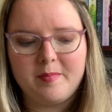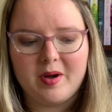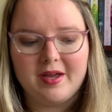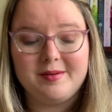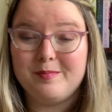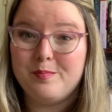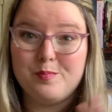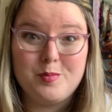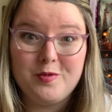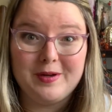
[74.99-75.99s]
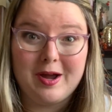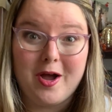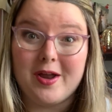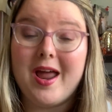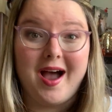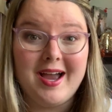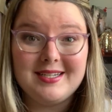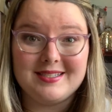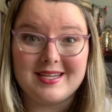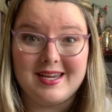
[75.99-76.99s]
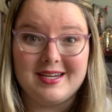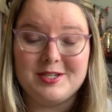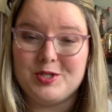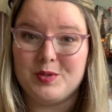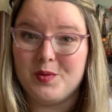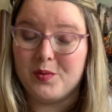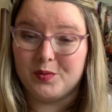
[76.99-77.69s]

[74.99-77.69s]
But moving on, I decided to